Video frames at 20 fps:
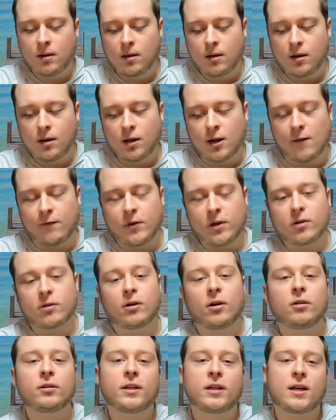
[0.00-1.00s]
If you can
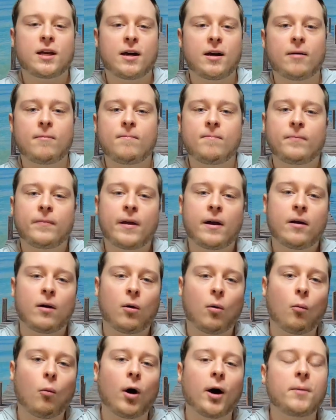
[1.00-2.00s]
only get
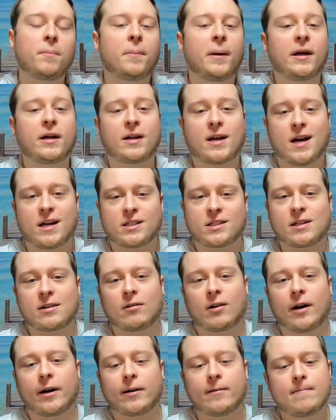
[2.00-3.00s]
one bait casting
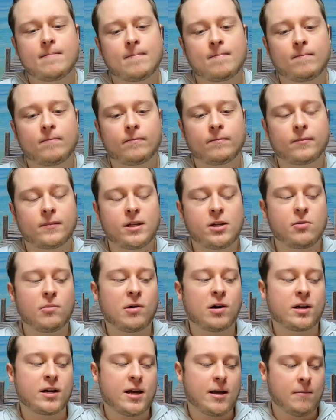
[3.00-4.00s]
rod, you
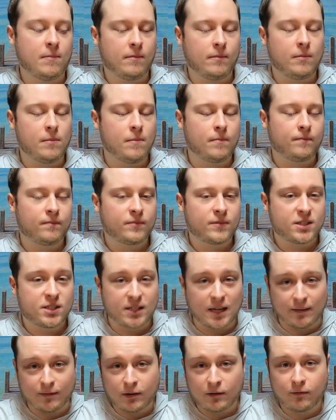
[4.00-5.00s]
want a
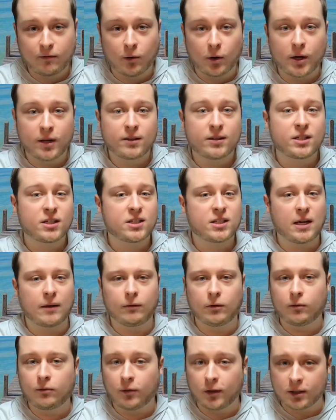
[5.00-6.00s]
7-foot to
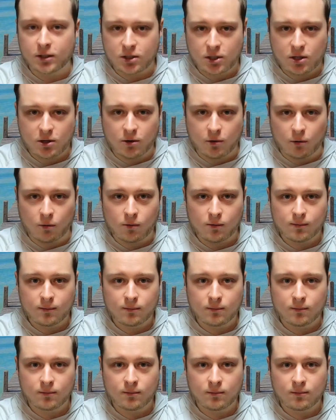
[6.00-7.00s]
7'2"
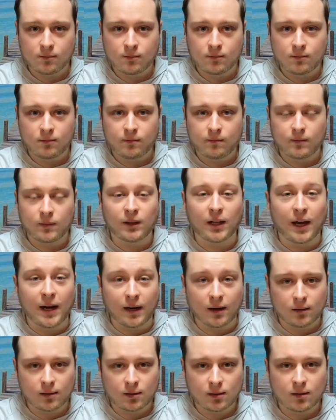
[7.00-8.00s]

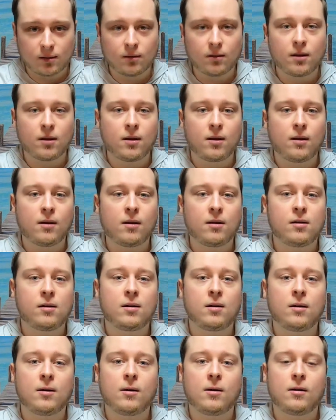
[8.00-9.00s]
length,
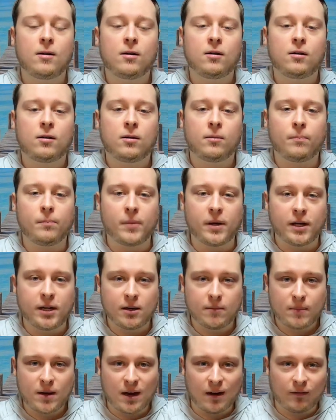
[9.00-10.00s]
medium
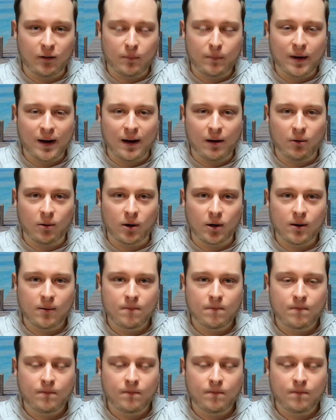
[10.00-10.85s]
heavy power,